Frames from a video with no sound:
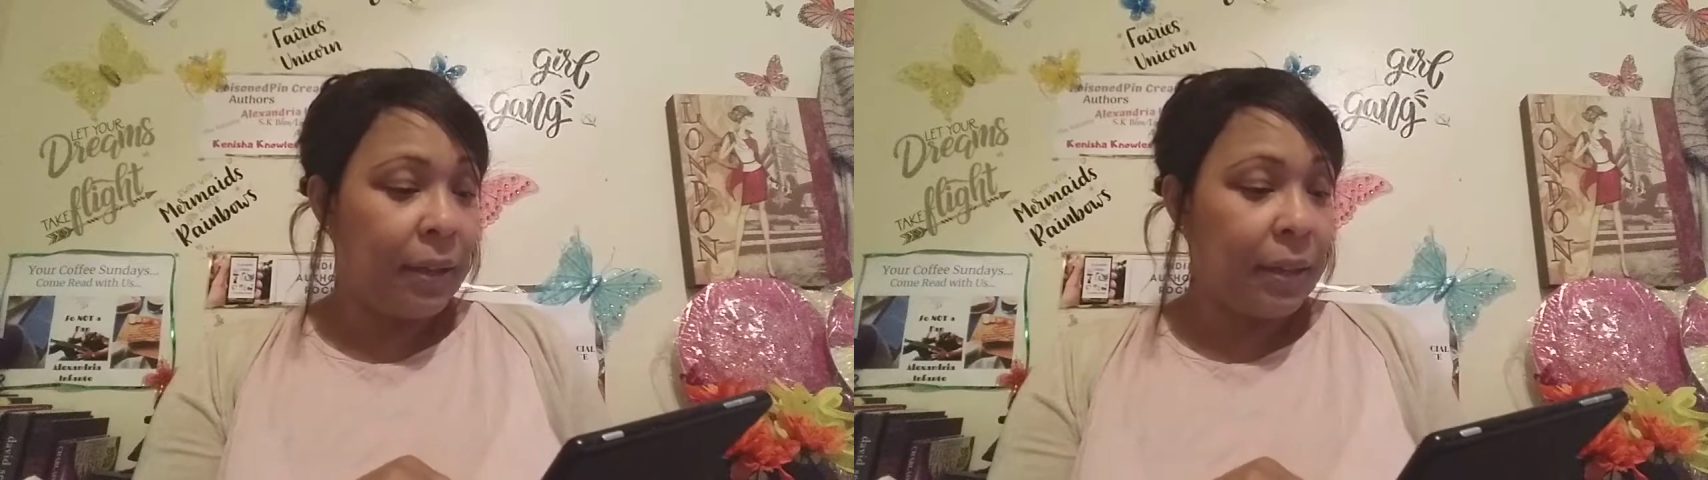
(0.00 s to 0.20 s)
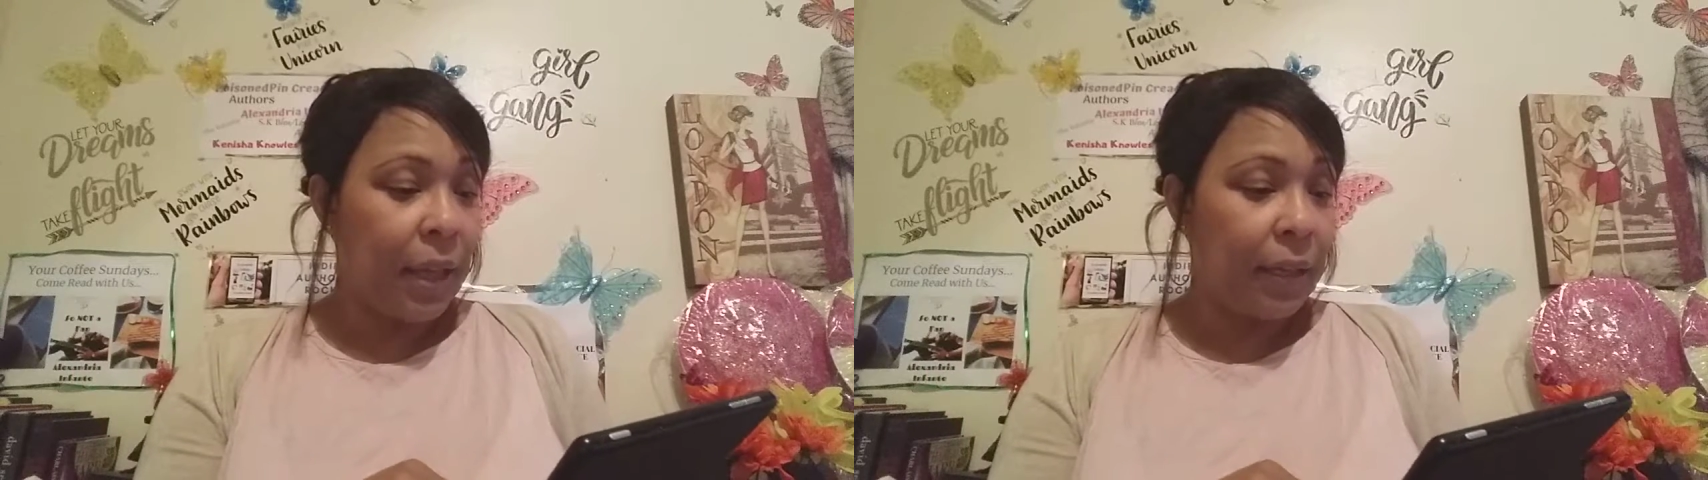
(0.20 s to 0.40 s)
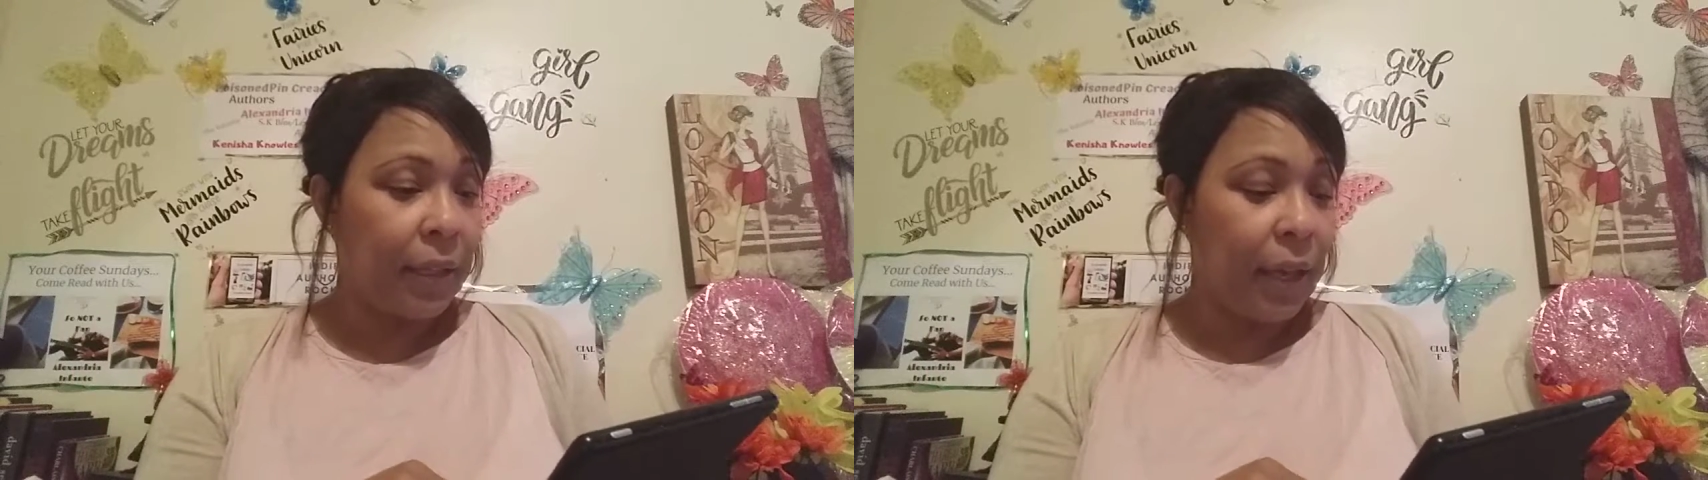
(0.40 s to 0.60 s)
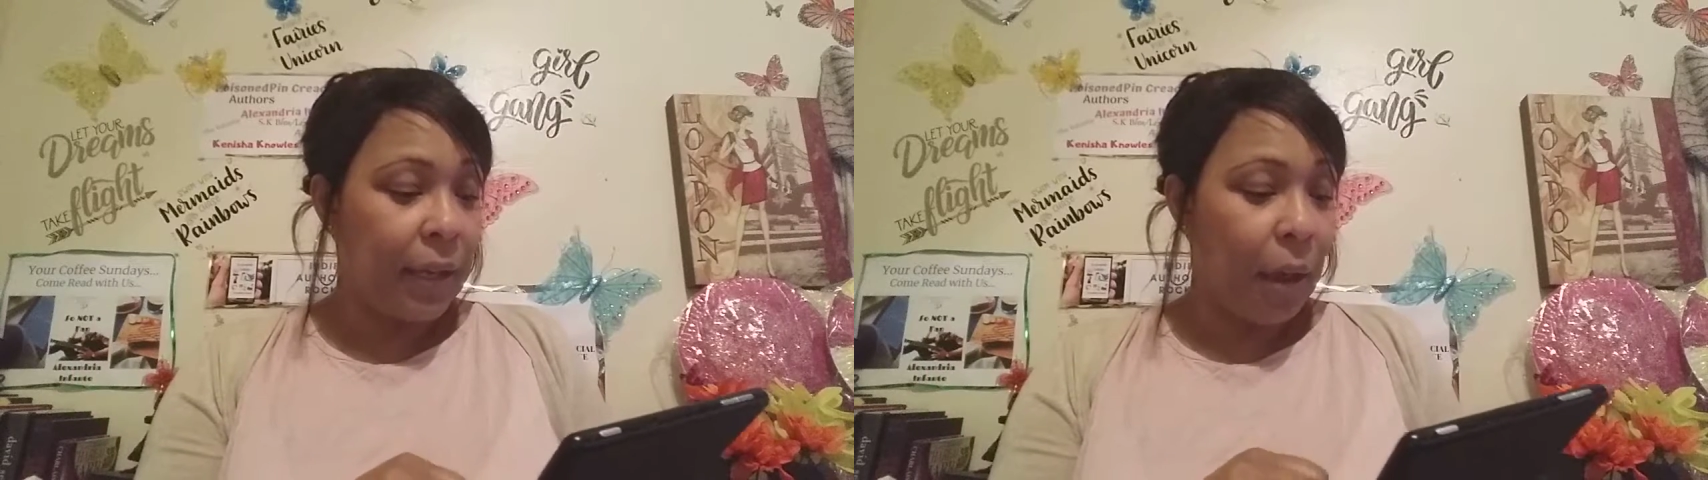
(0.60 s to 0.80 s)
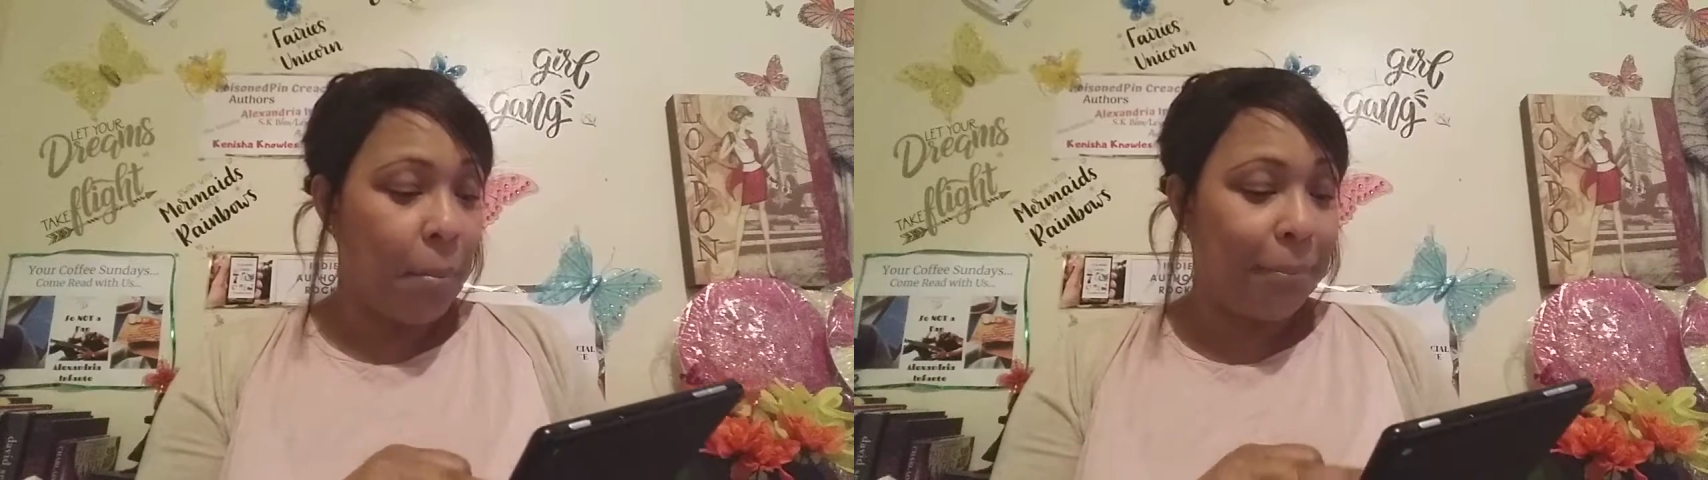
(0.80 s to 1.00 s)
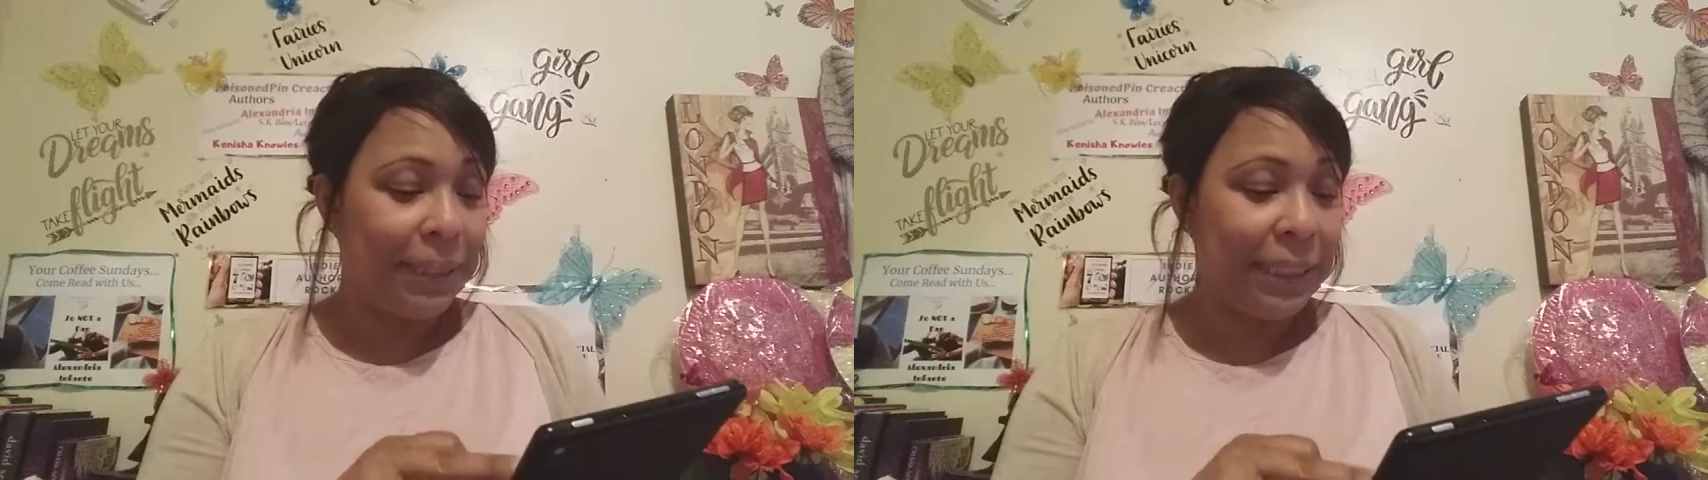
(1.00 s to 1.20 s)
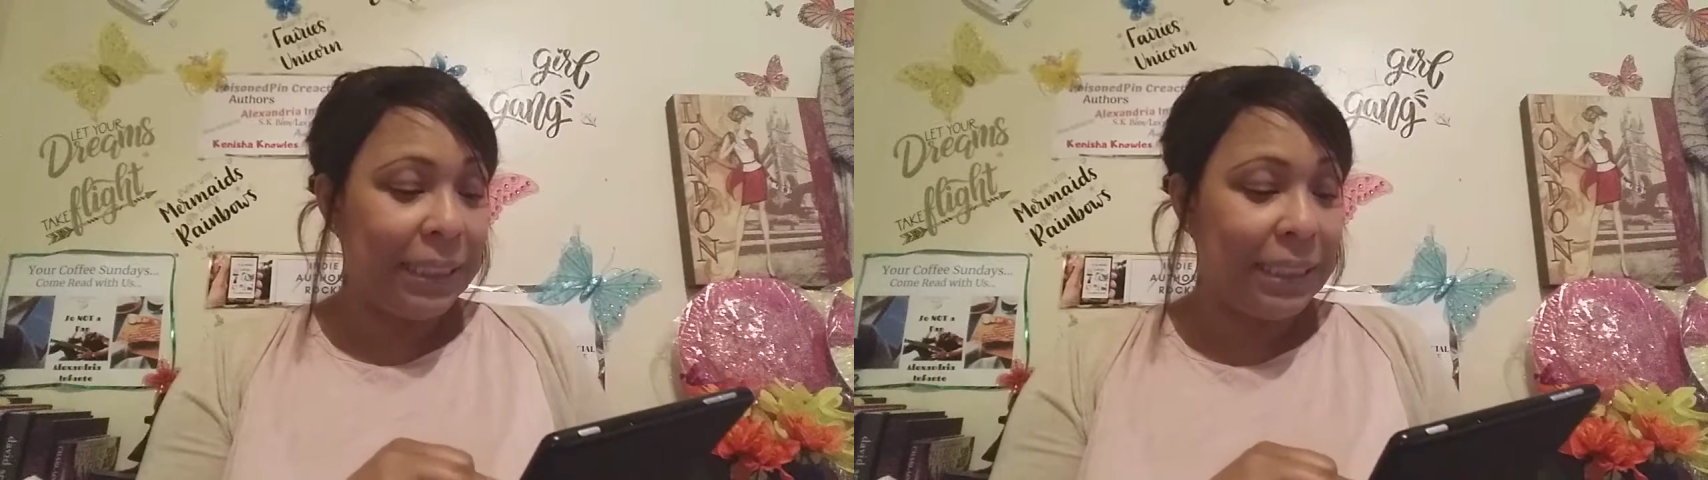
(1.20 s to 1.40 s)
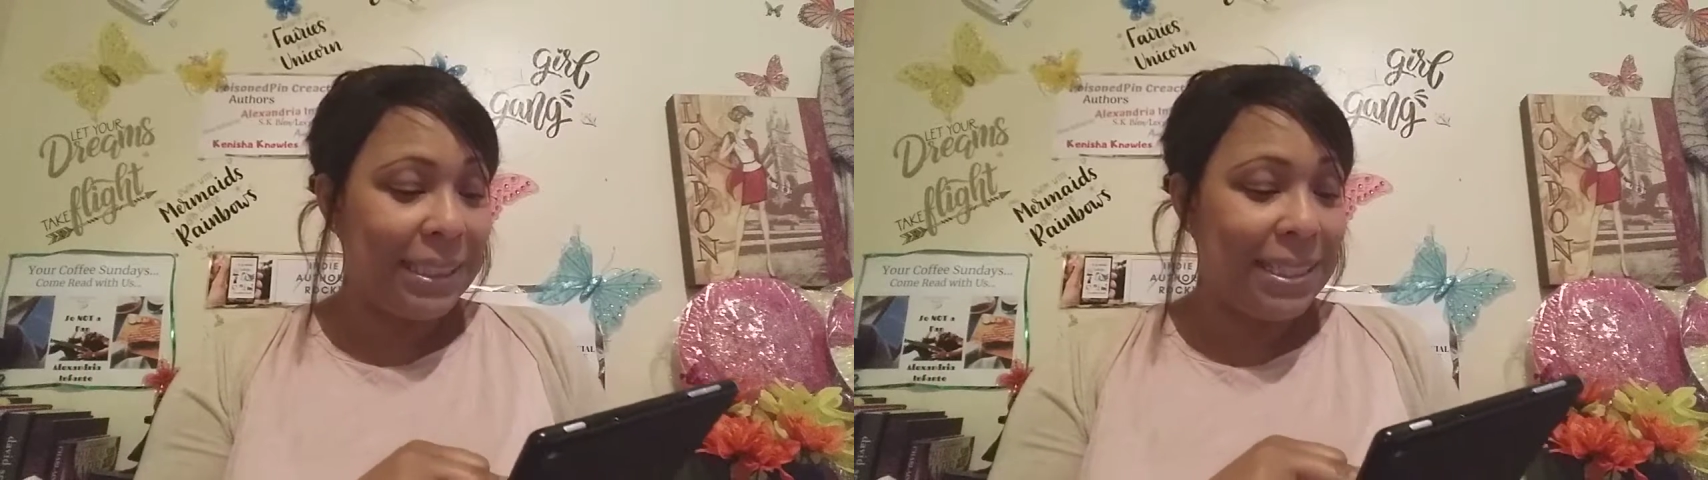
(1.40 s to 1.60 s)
like a complete